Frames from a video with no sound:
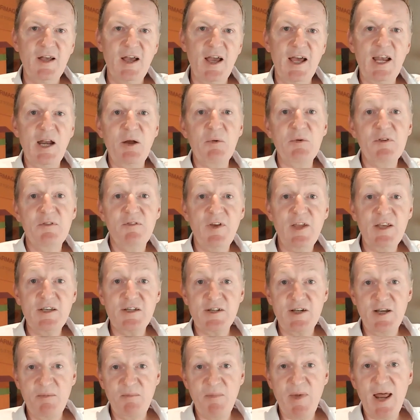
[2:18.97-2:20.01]
And I was
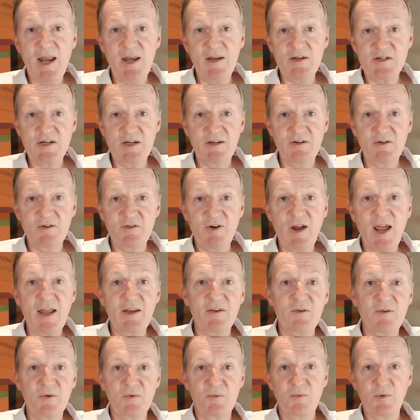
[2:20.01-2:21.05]
eventually managing
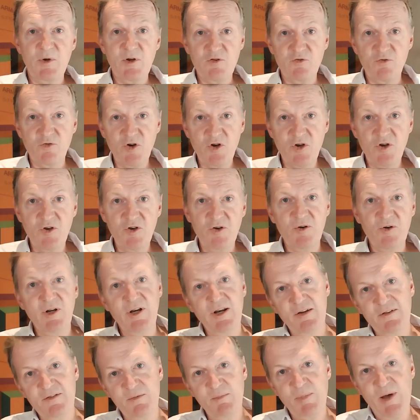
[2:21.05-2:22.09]
director as we grew and
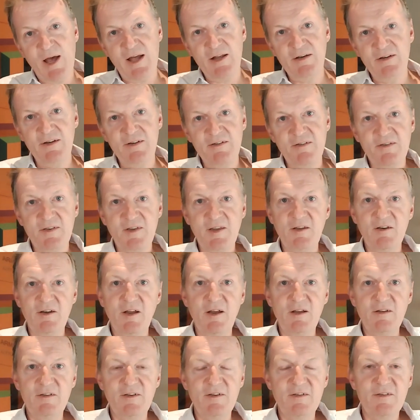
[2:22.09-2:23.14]
expanded to the
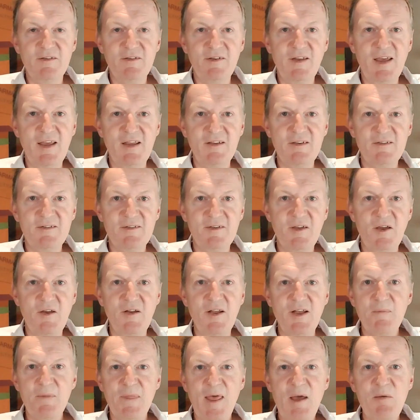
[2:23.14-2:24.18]
United States. So
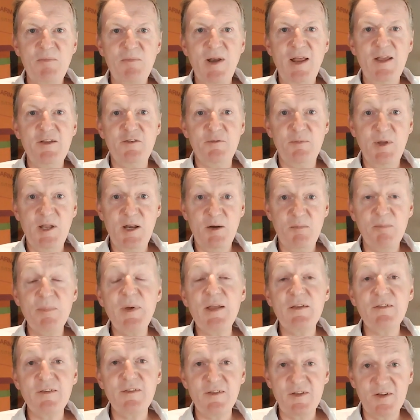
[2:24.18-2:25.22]
that placed me in a
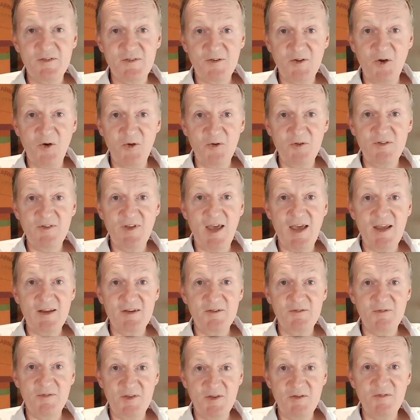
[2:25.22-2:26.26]
business
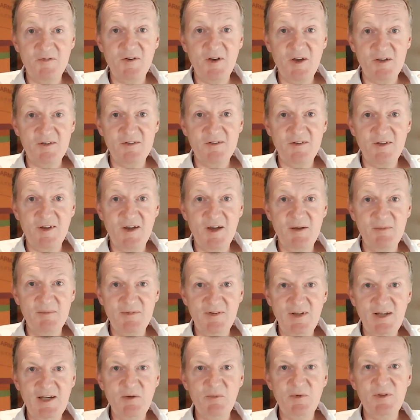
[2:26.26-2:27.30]
context for the first time,
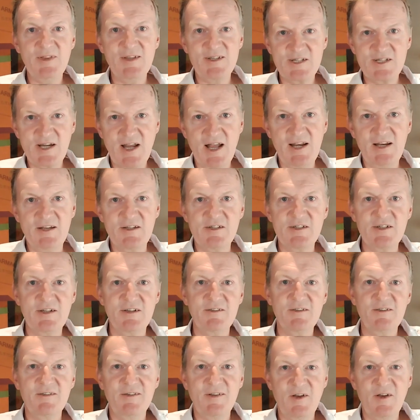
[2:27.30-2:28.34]
dealing with the
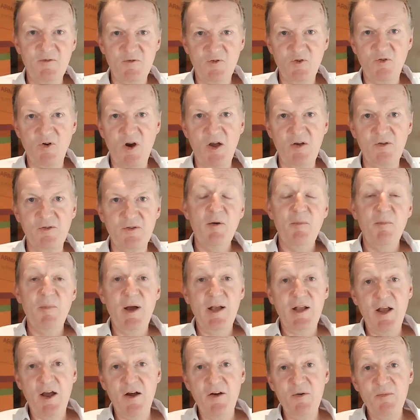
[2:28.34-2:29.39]
challenges of growth. My
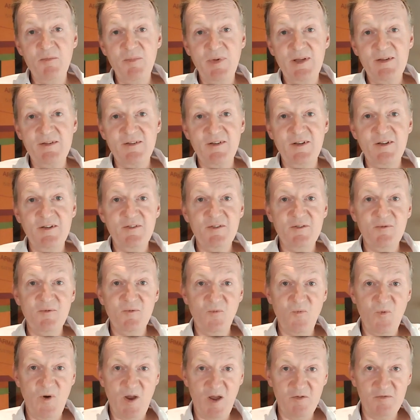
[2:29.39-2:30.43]
current business,
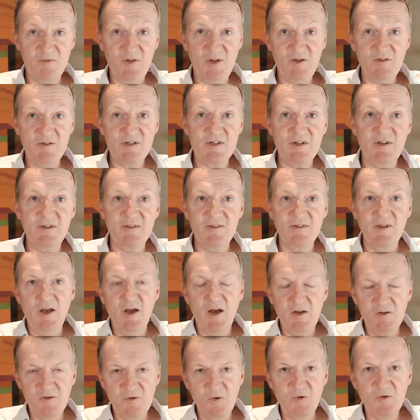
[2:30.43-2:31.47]
We Are Futures,
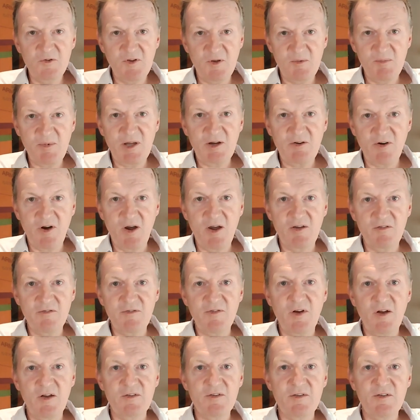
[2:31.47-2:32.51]
has also been growing
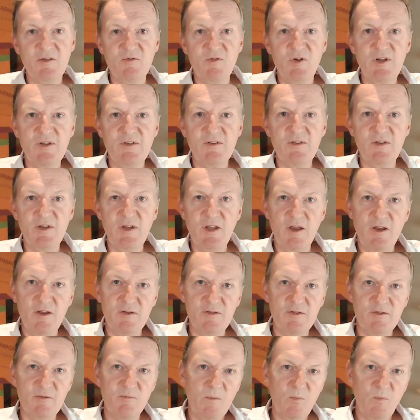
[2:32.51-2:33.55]
fast in recent
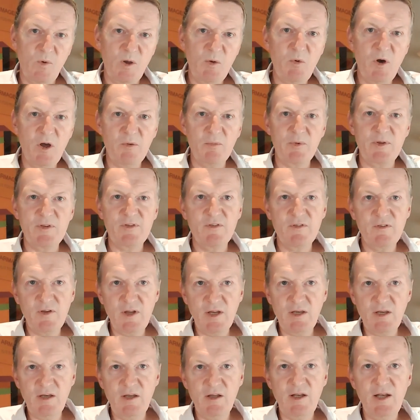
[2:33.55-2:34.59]
years. We work with
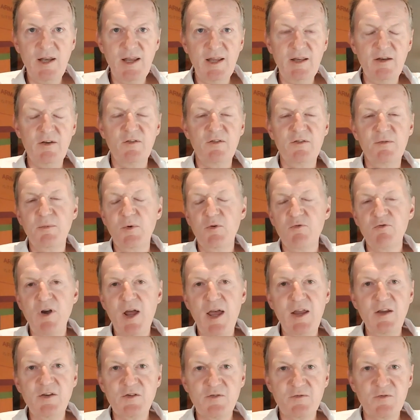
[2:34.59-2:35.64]
senior leaders from a
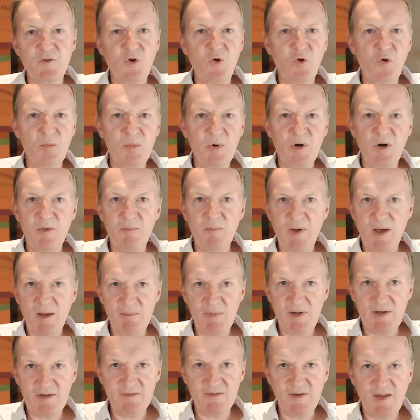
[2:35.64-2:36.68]
range of corporate and
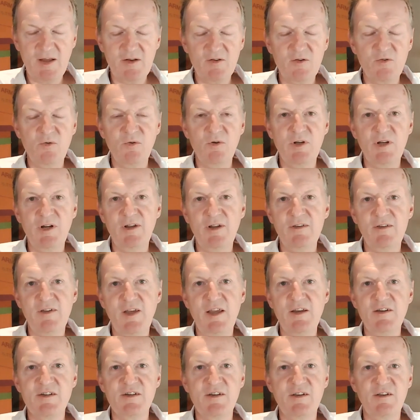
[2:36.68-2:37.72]
public sector
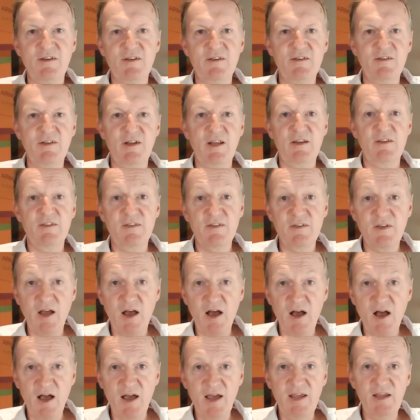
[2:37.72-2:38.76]
organizations like
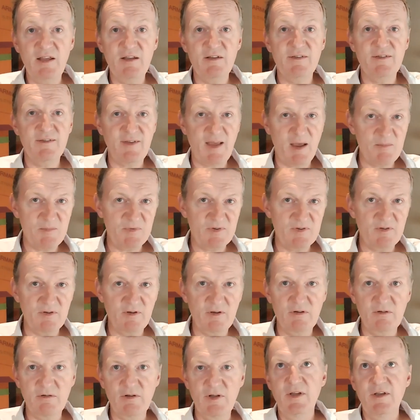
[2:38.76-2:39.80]
Sky,
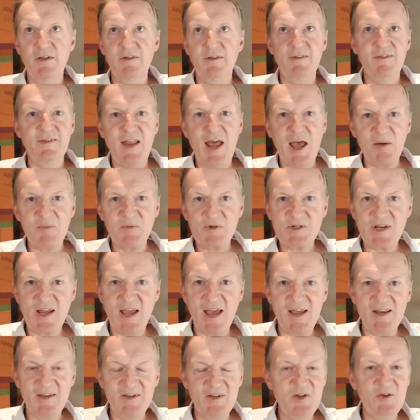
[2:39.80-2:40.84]
Samsung,
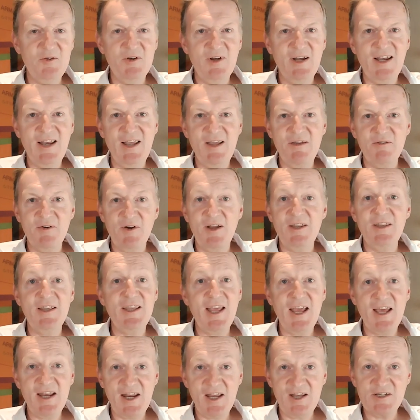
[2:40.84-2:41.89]
Snapchat, Unilever, and the
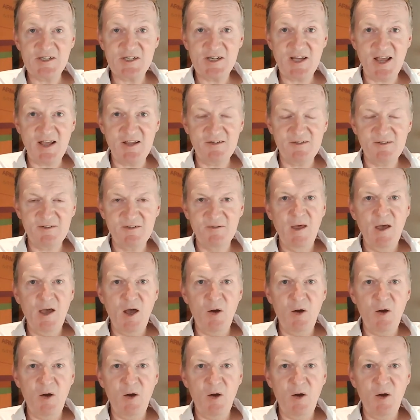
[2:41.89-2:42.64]
NHS.